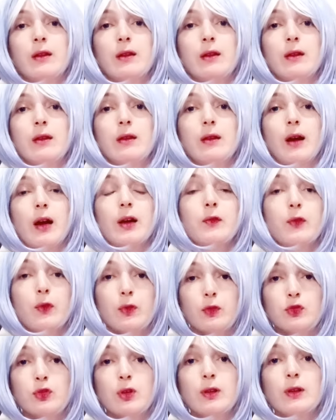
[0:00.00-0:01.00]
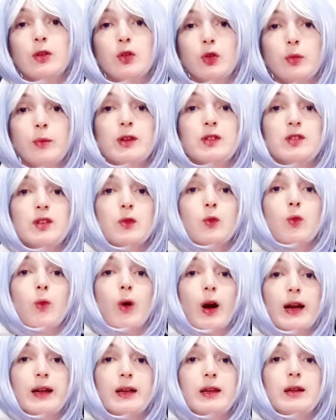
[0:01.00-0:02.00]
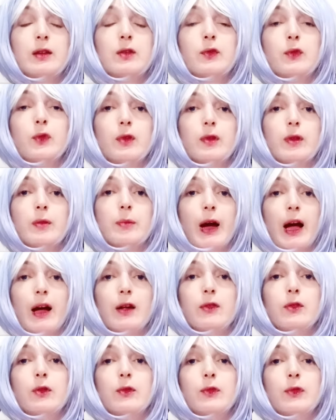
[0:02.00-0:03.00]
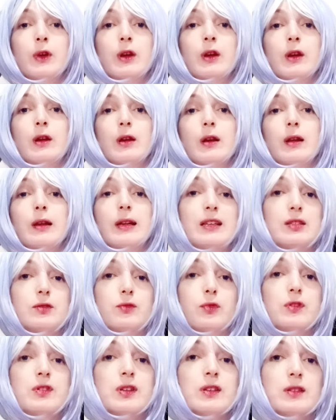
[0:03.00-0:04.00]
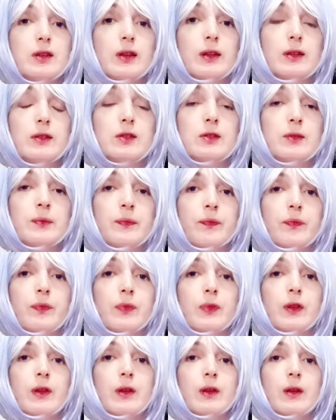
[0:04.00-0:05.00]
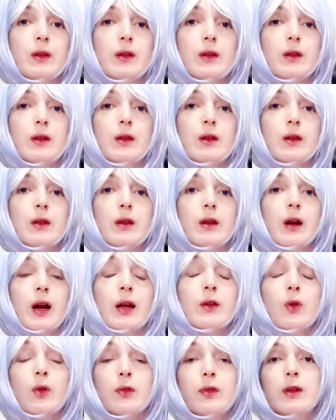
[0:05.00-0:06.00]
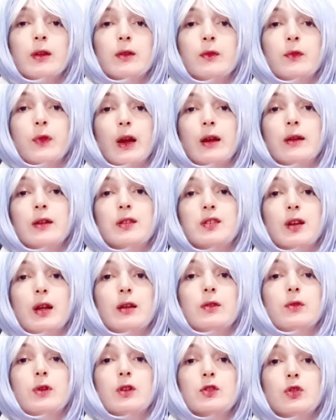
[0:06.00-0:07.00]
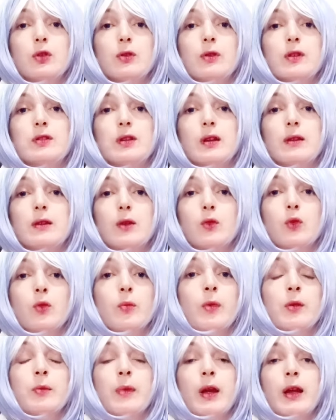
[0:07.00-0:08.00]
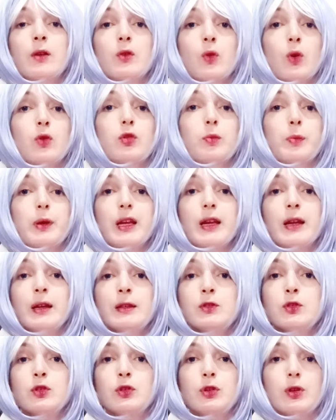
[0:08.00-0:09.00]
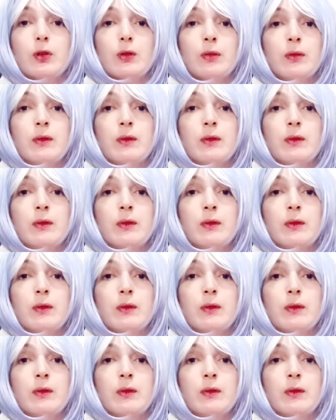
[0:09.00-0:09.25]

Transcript: Unfortunately, humans are wired for the path of least resistance. Another very sad reason is that the woman may not be into you.